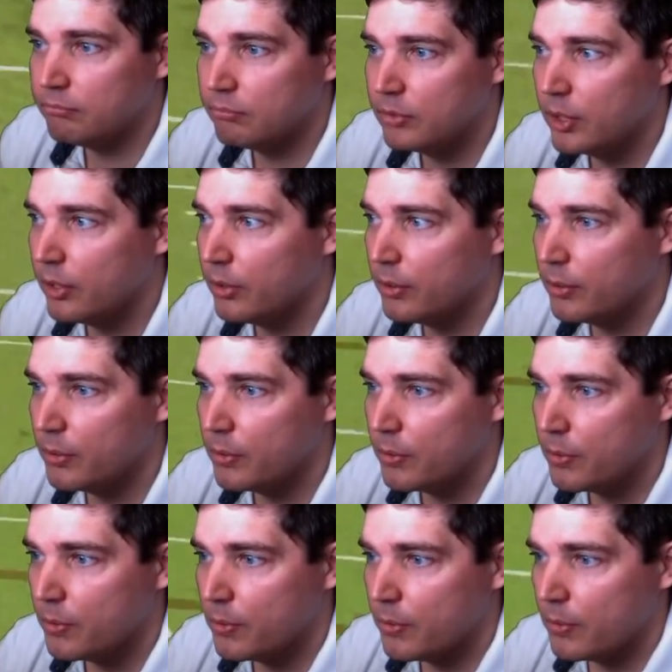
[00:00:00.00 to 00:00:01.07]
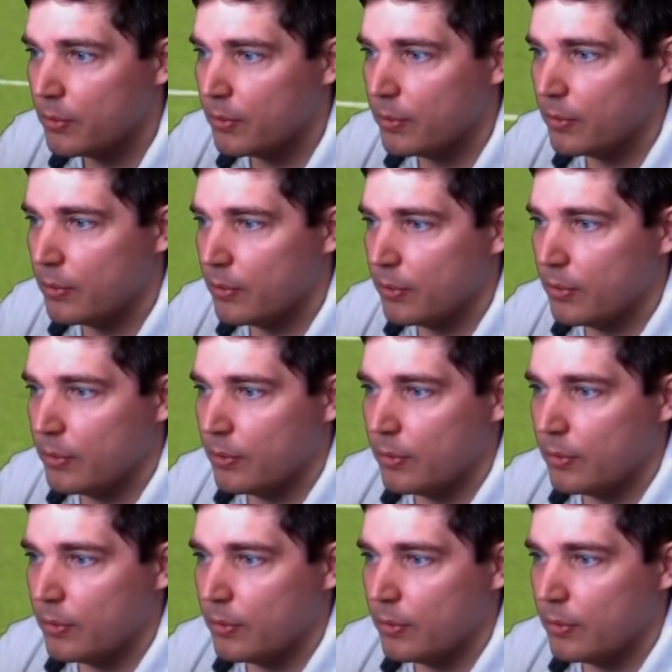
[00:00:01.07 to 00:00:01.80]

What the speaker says: (no one is talking)